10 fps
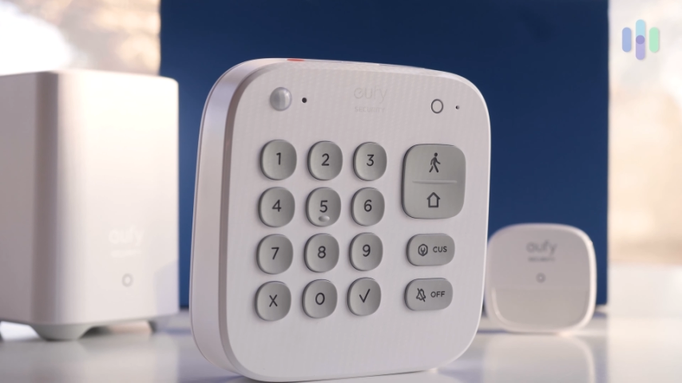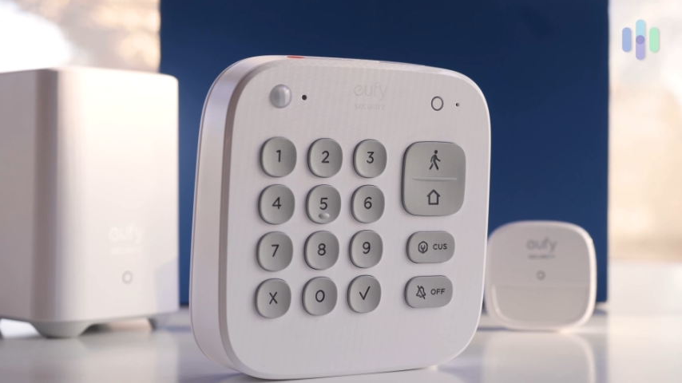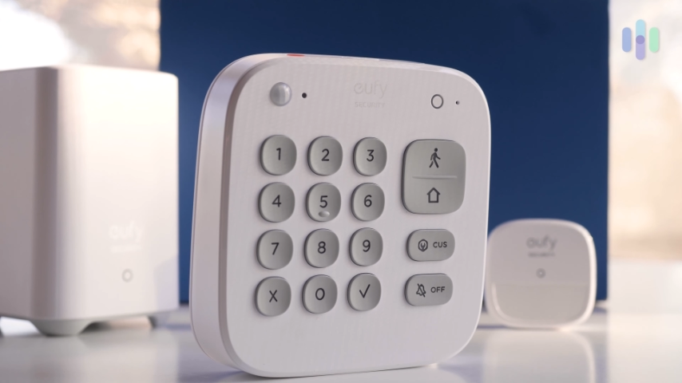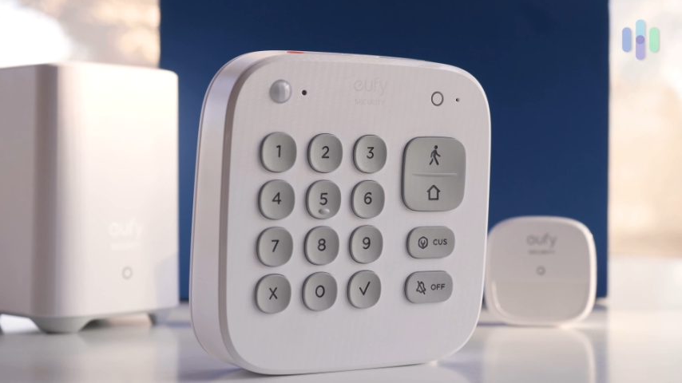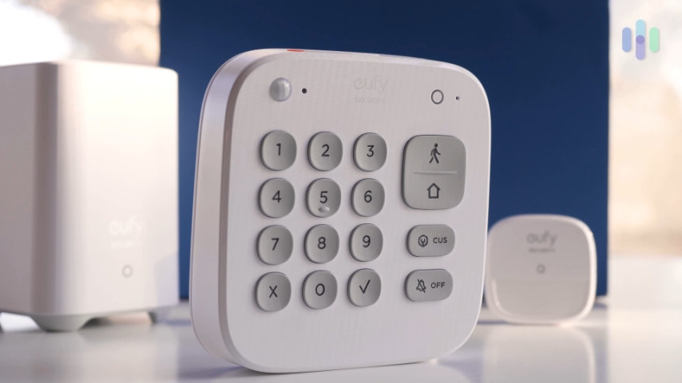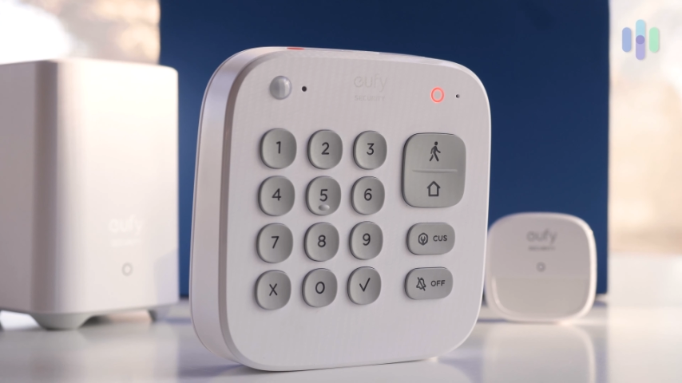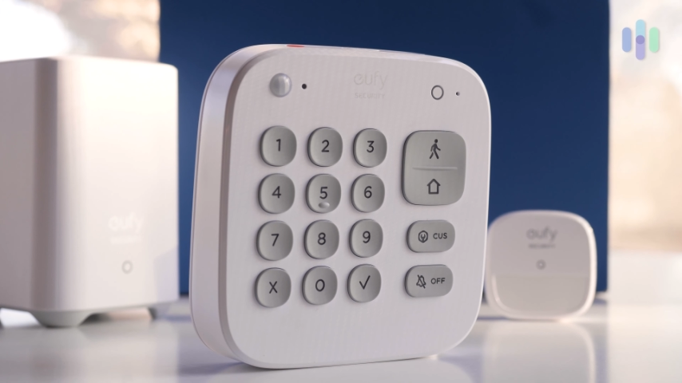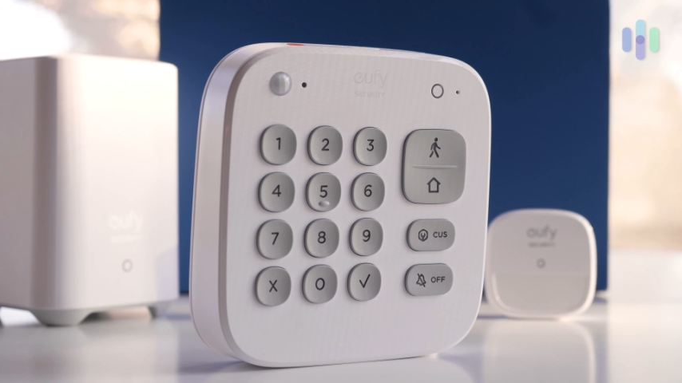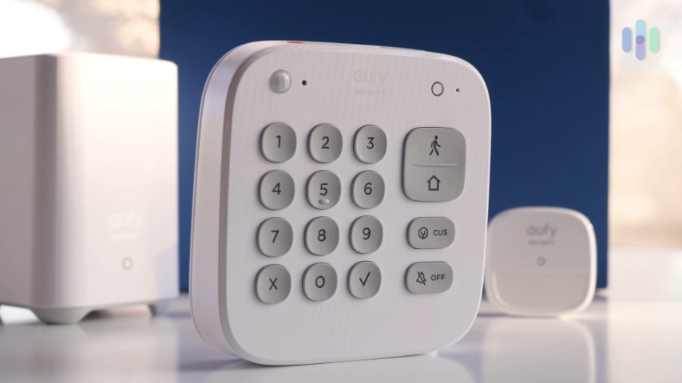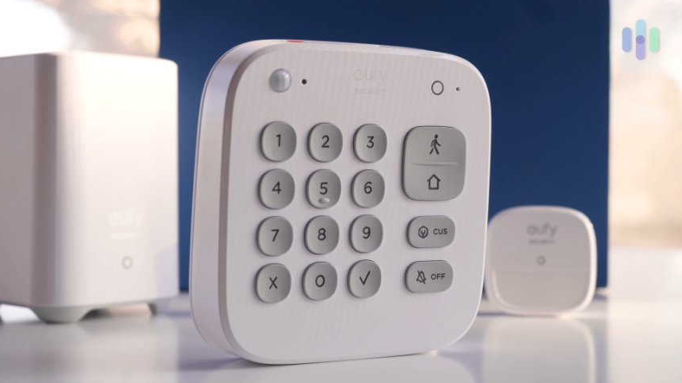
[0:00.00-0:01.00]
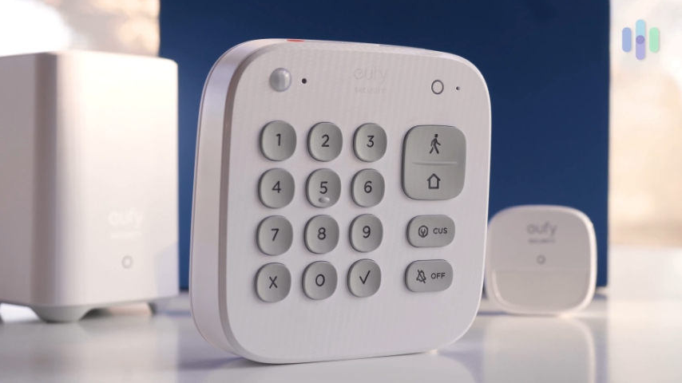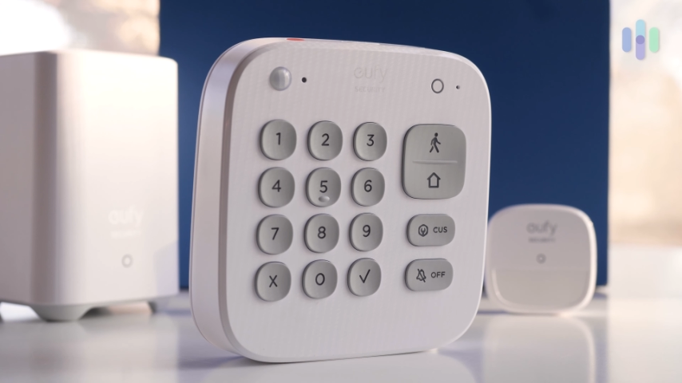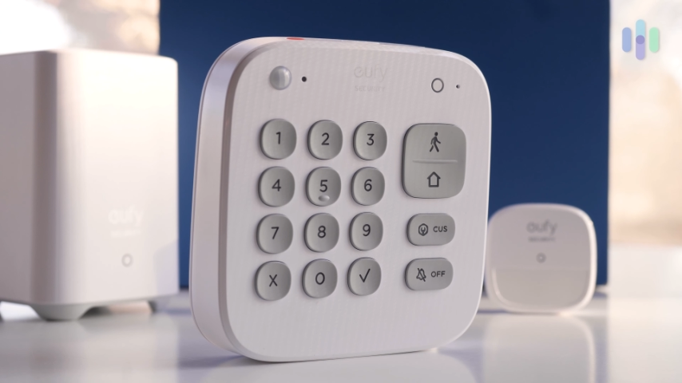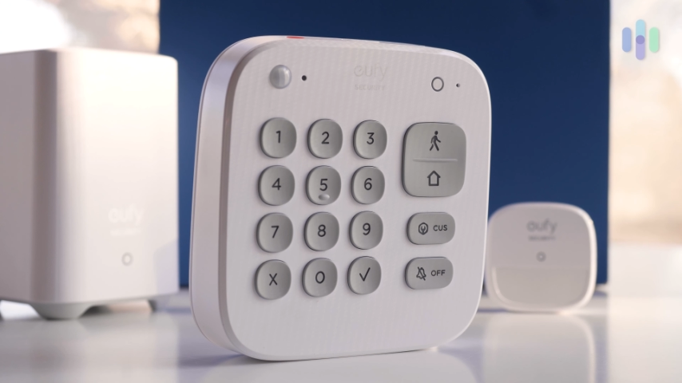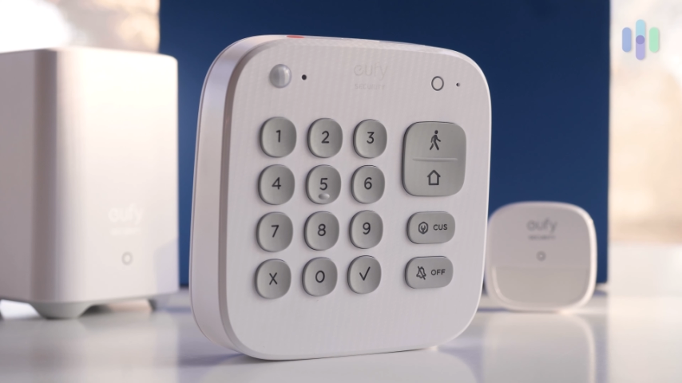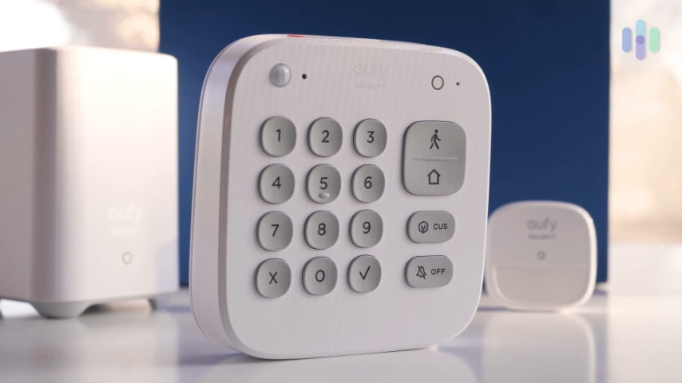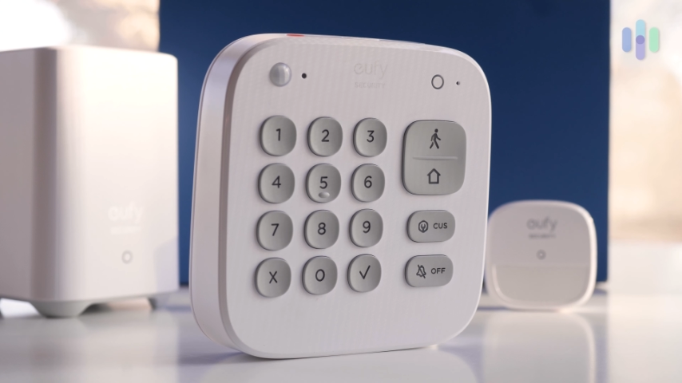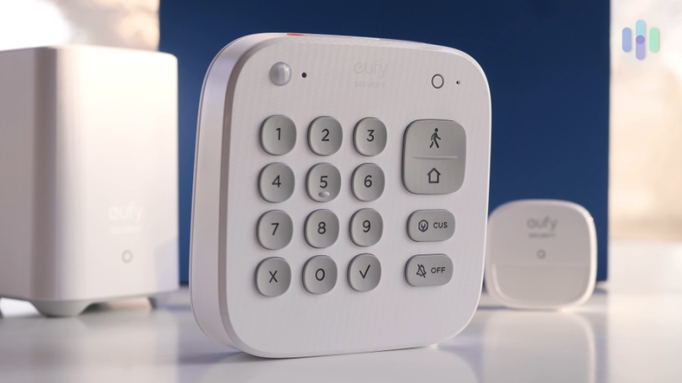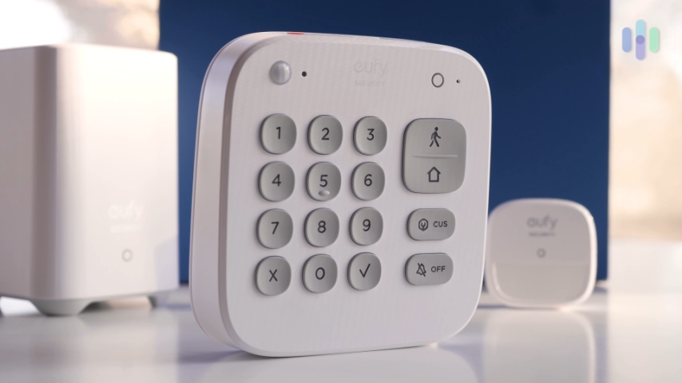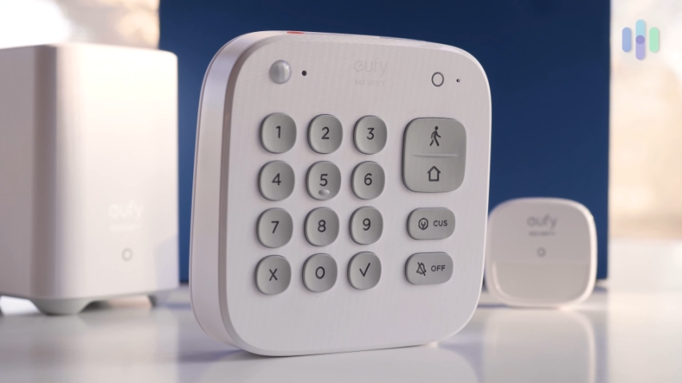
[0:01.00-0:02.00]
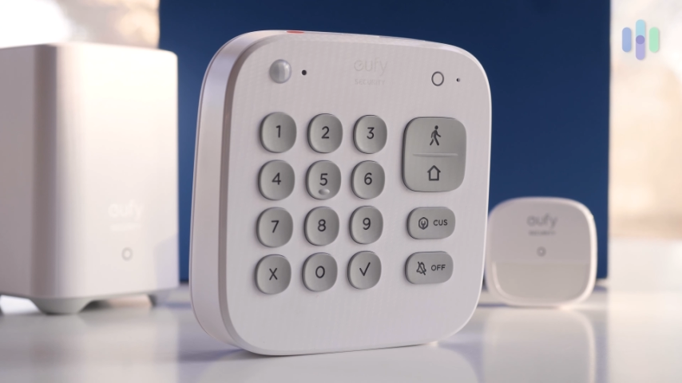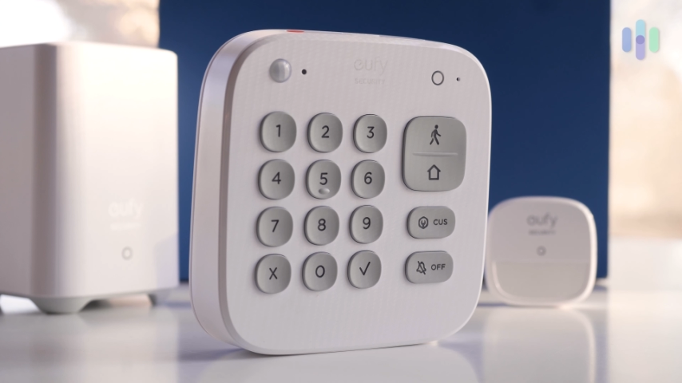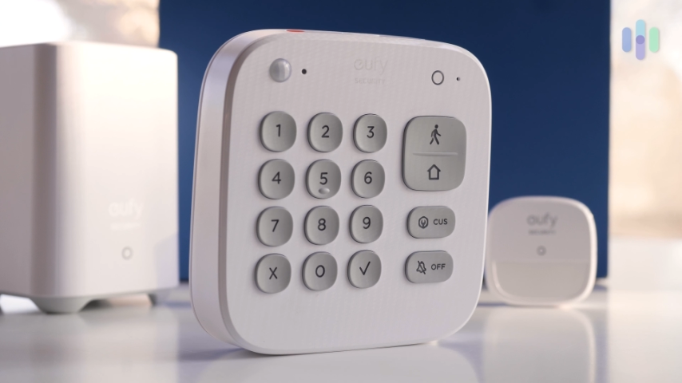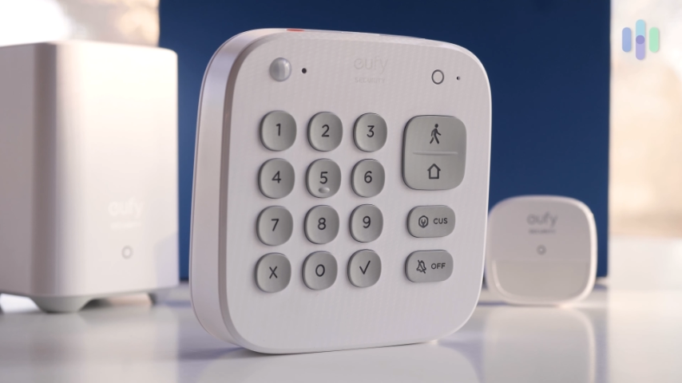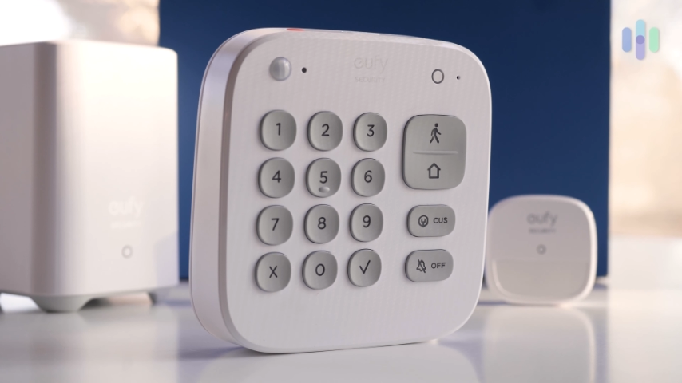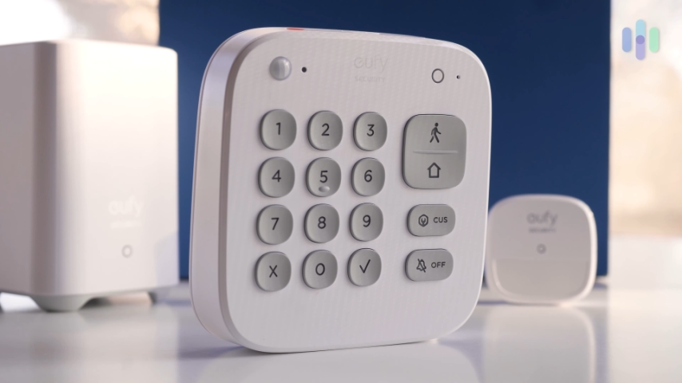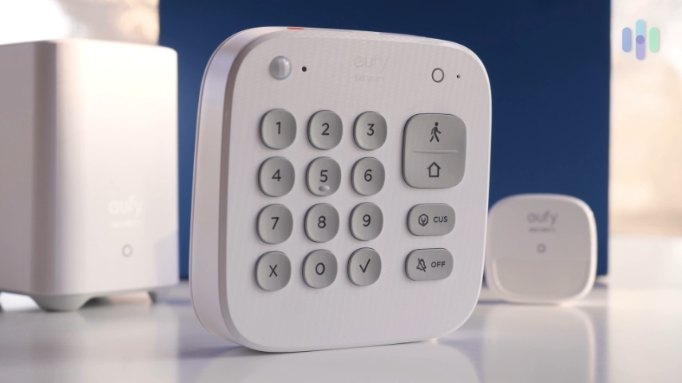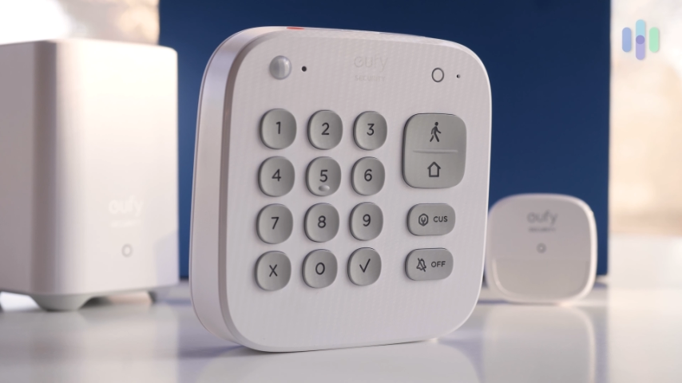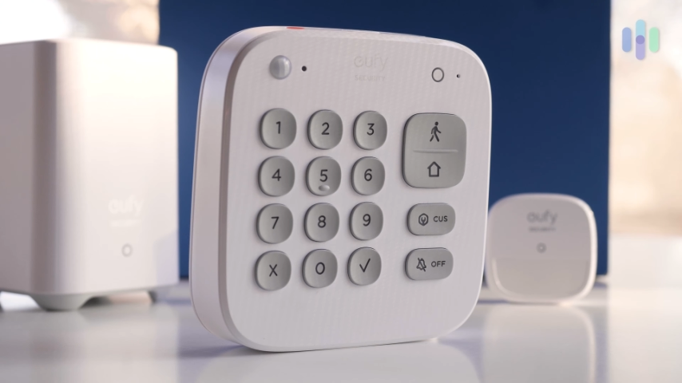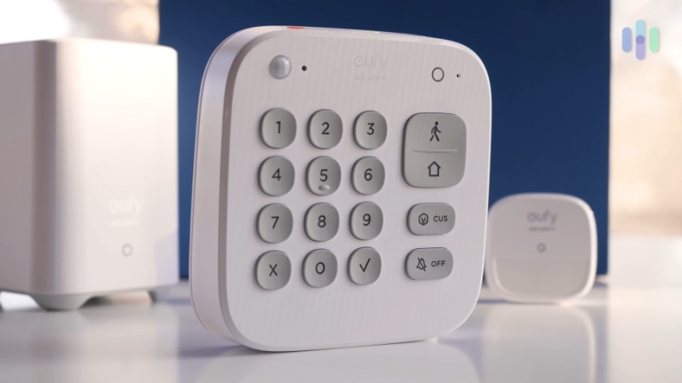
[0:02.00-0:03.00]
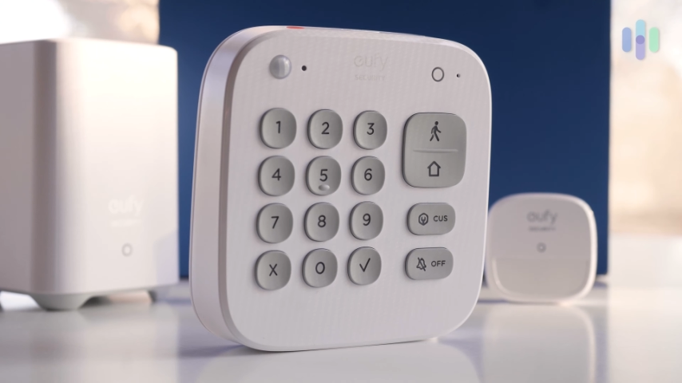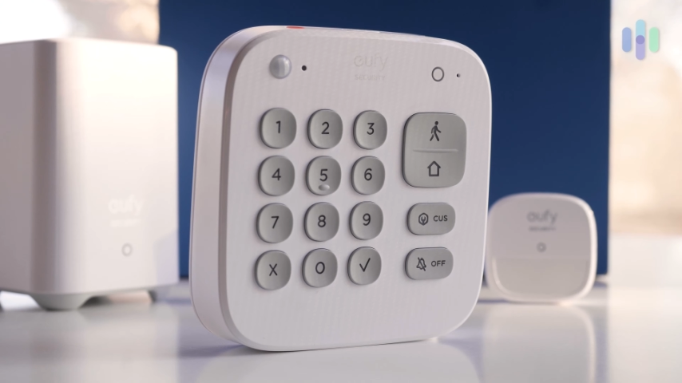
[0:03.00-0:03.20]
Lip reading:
[unreadable: no face in view]